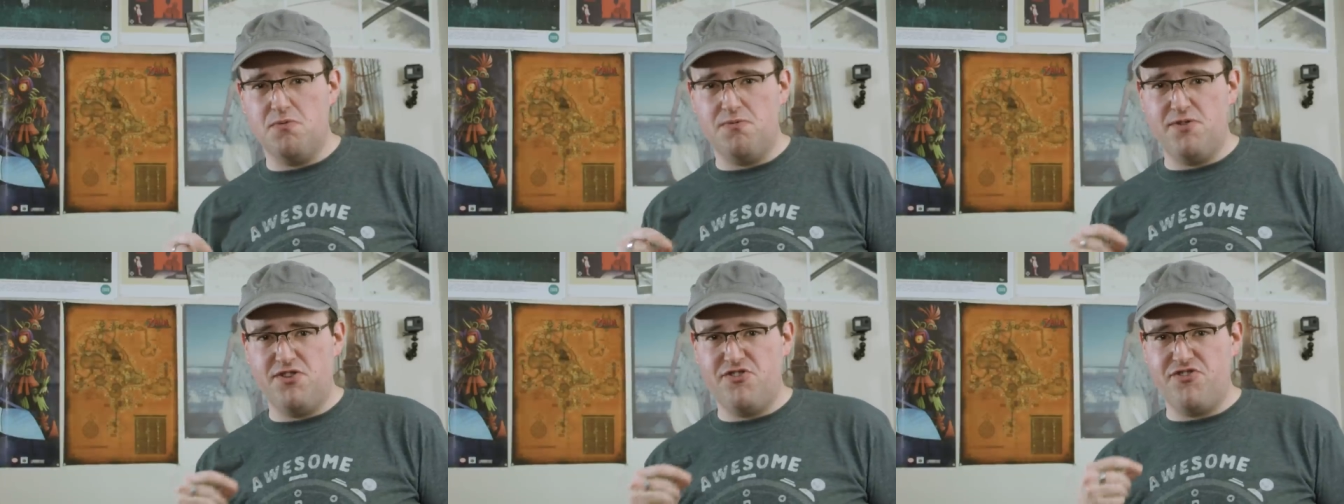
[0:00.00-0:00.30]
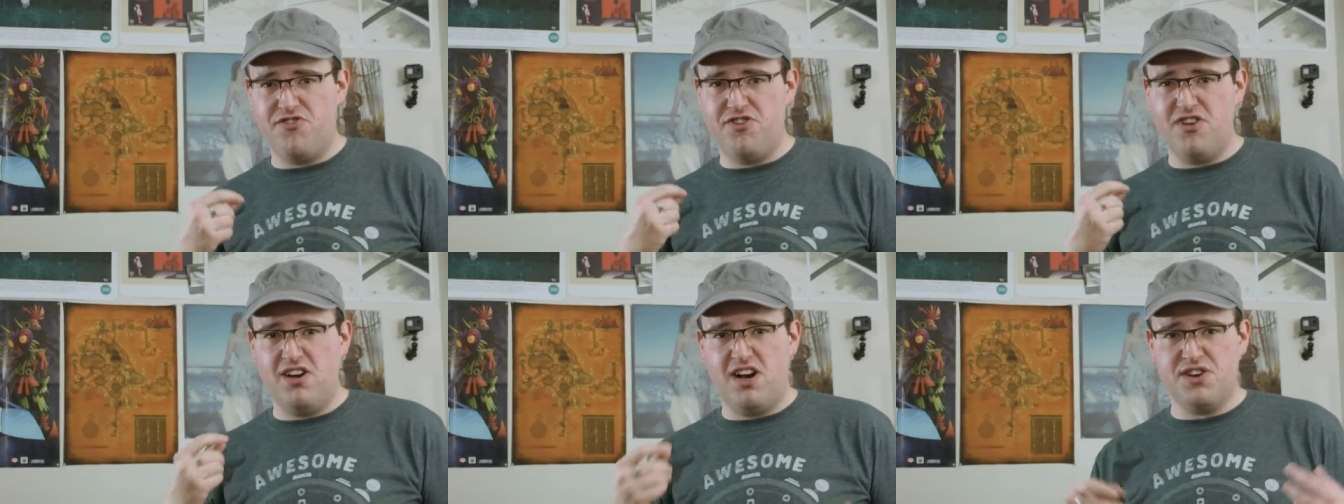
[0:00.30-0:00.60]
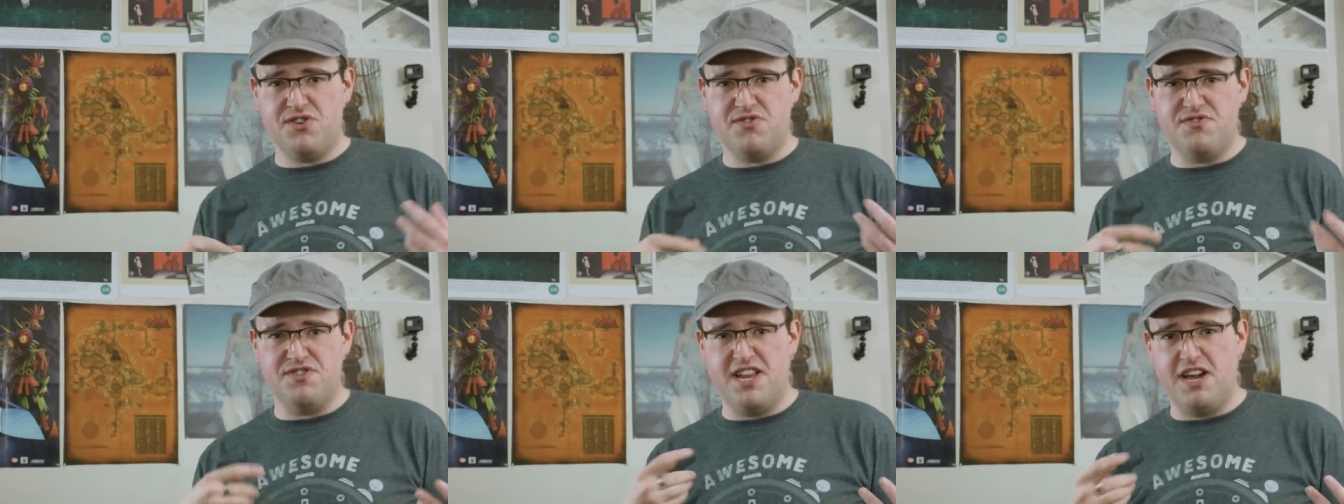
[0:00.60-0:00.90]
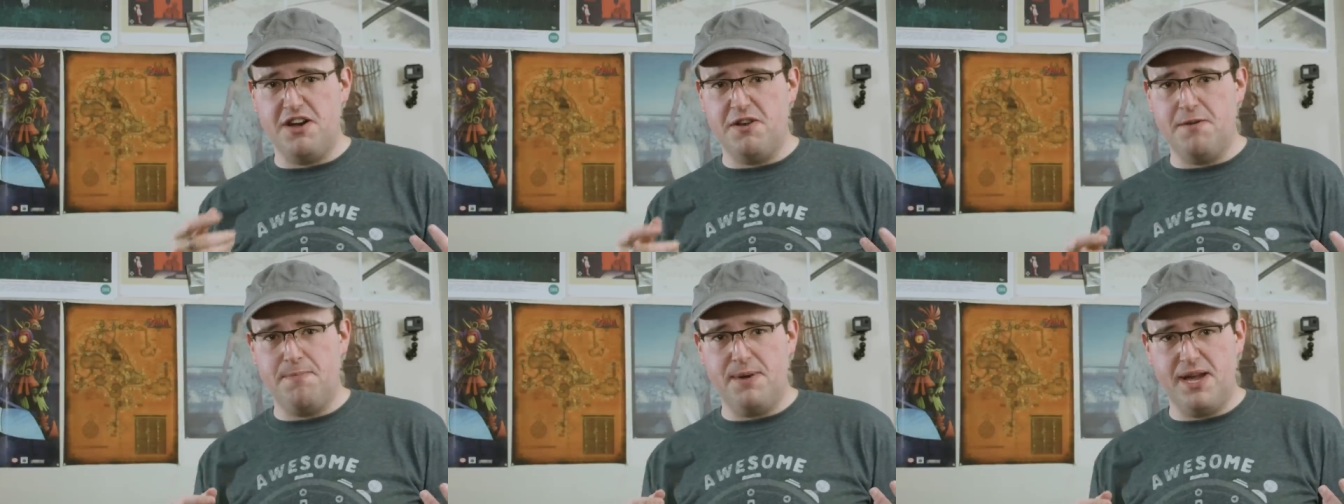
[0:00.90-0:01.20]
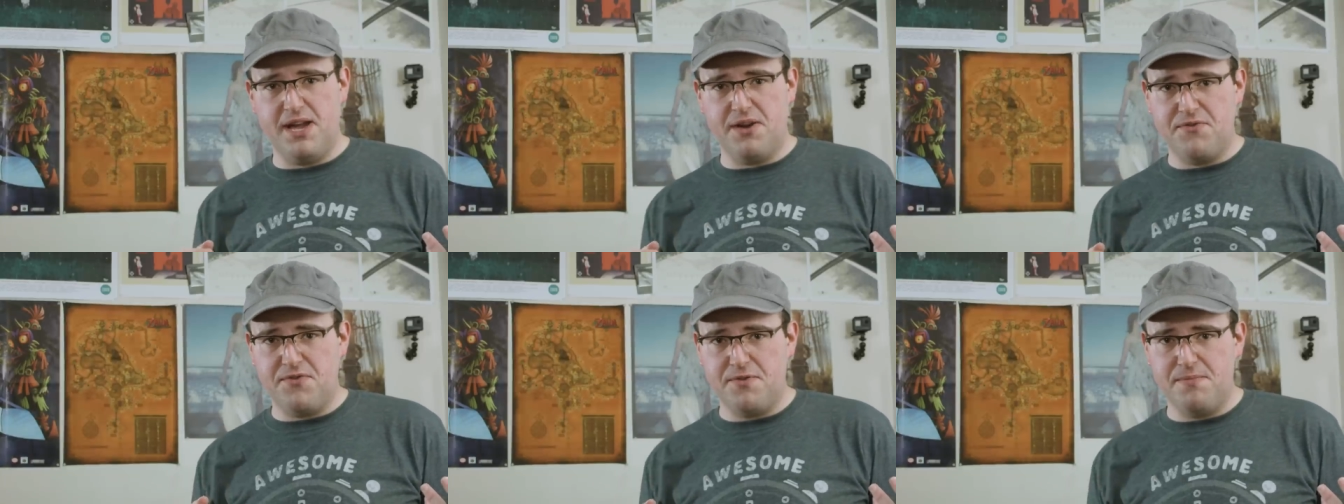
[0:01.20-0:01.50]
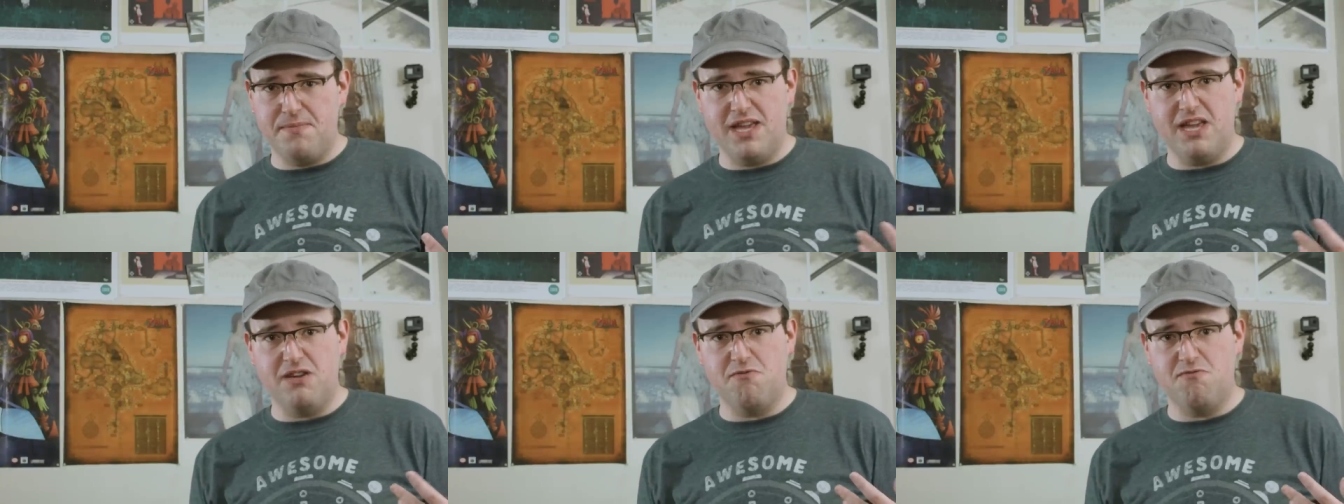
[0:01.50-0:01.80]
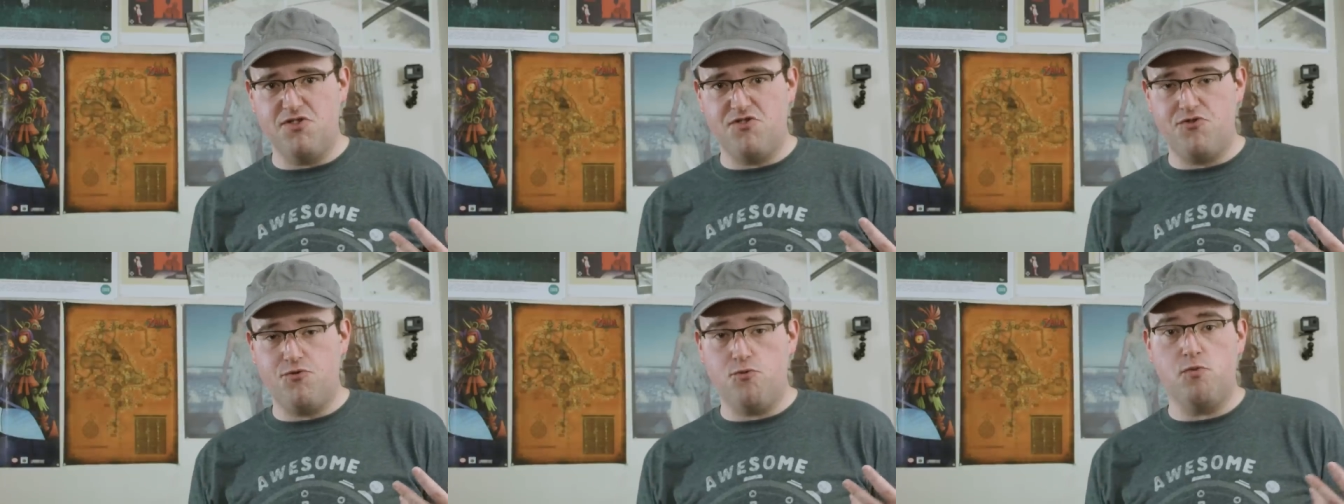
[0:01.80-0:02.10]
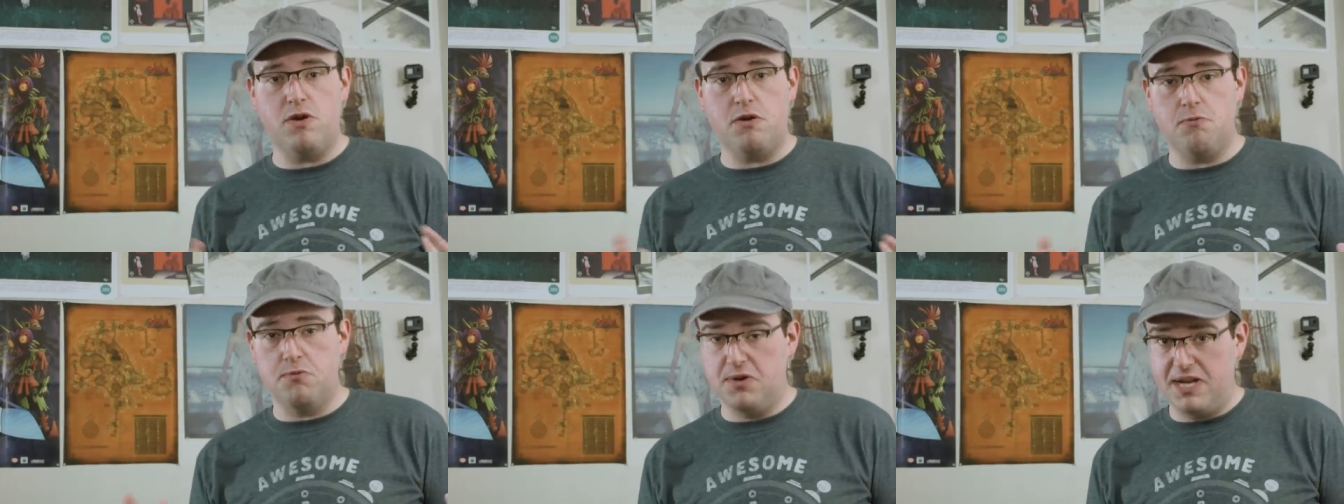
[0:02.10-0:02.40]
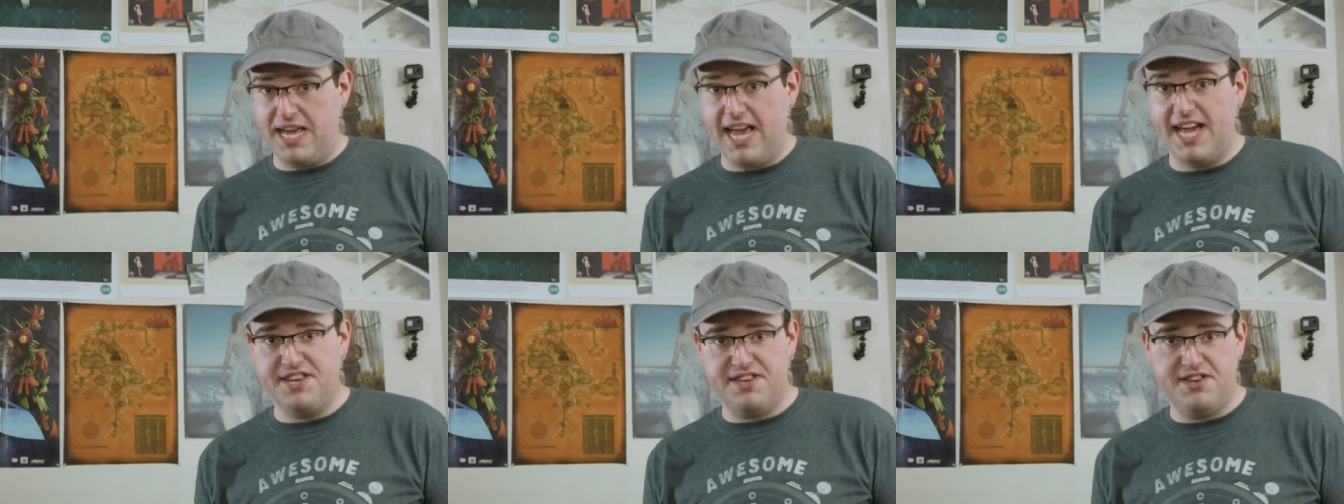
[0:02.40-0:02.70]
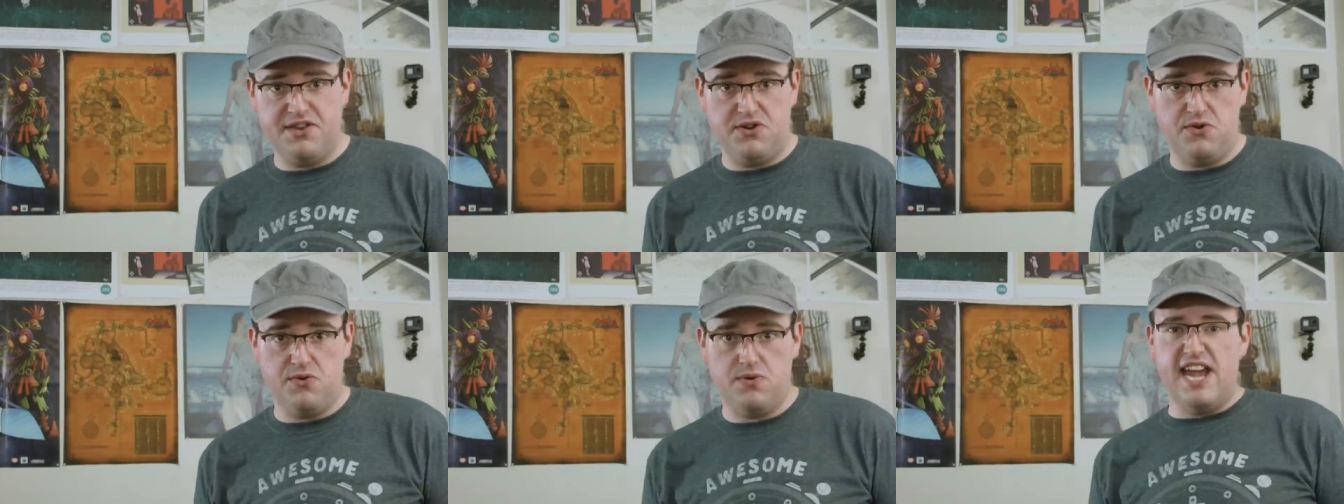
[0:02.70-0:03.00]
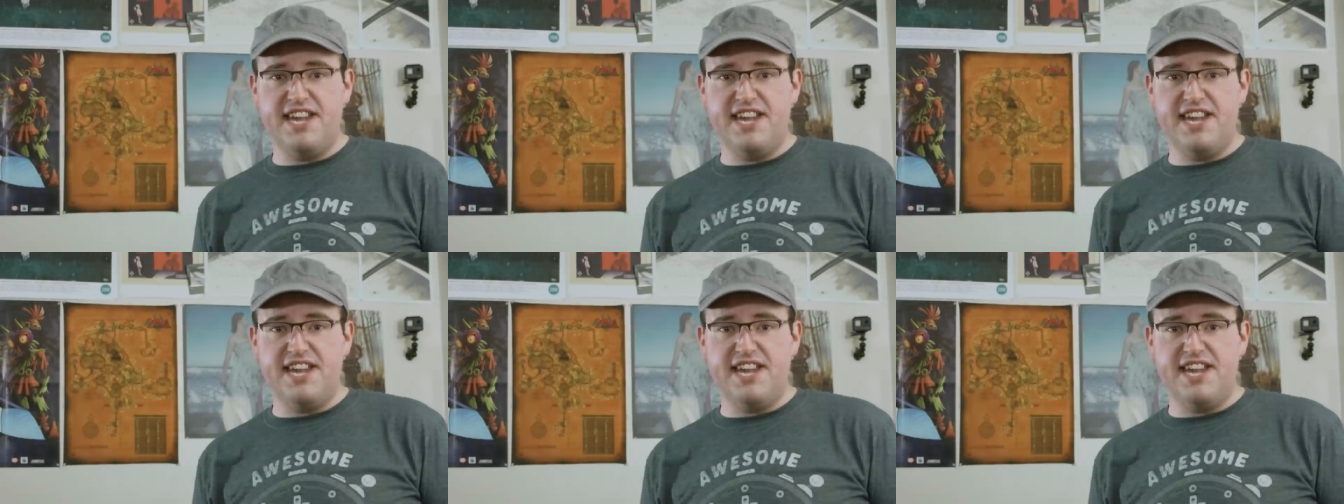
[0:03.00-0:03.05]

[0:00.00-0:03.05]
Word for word: which knocked her down a peg for me, which we will get to.